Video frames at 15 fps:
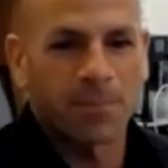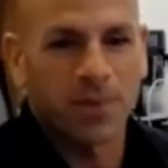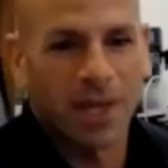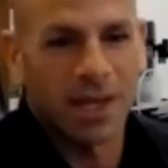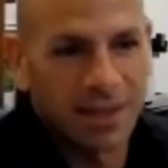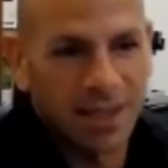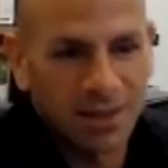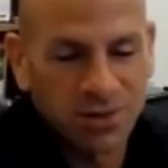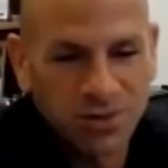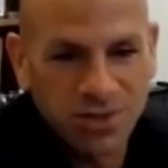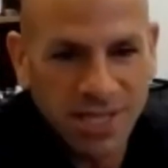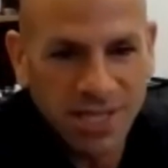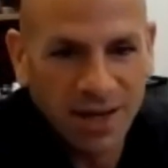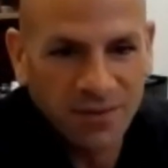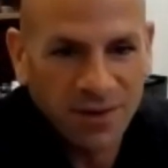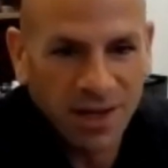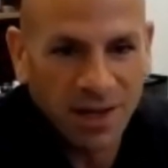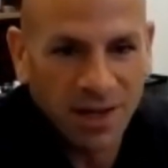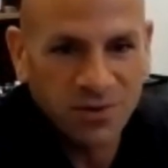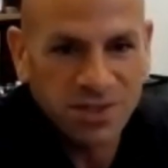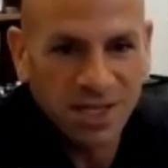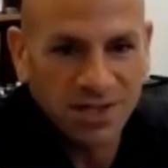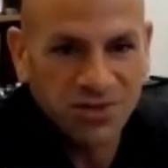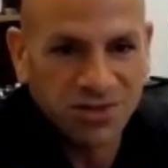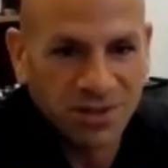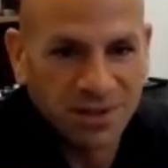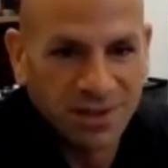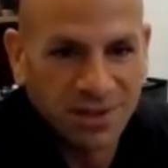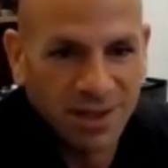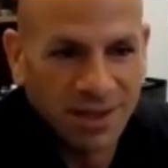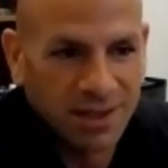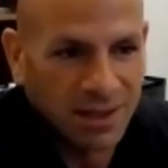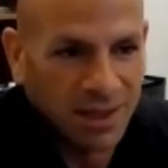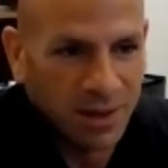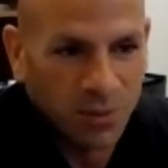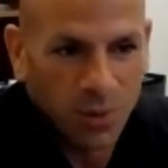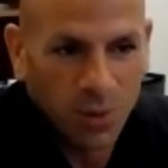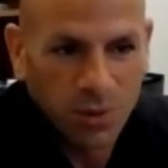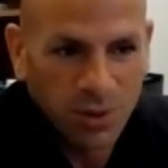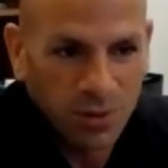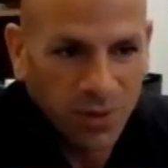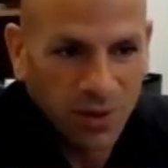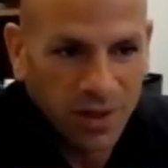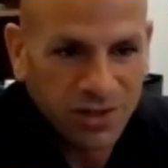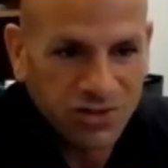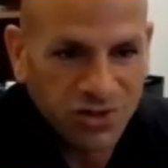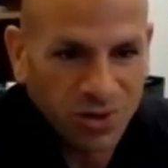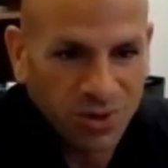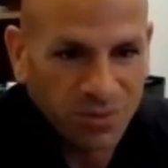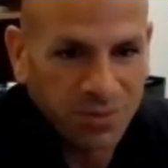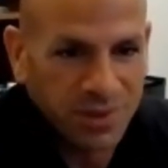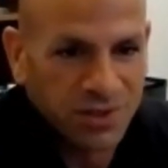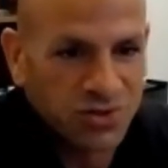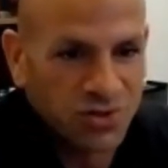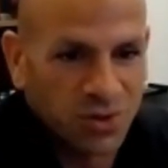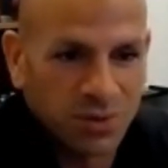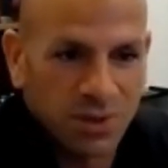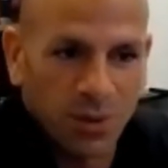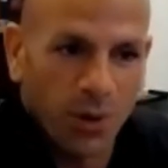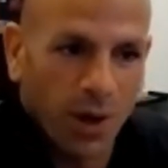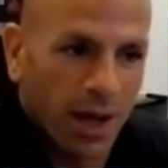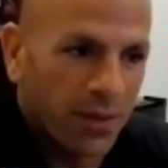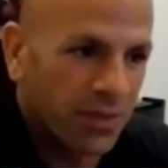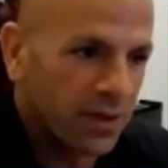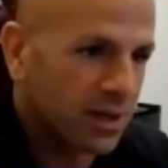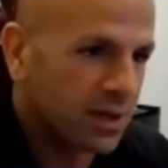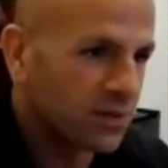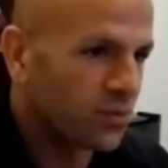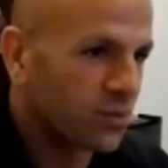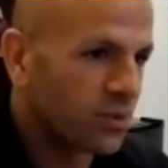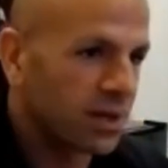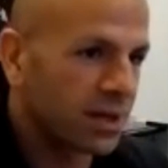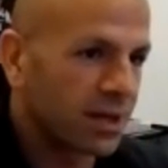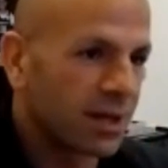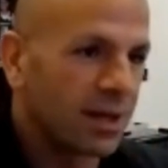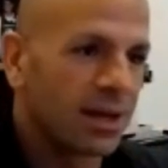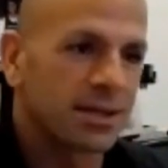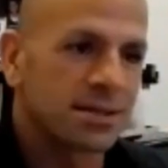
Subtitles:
and then you just have a conversation and like, well, what do you think, Sherm? And Sherm will, well, I think if we.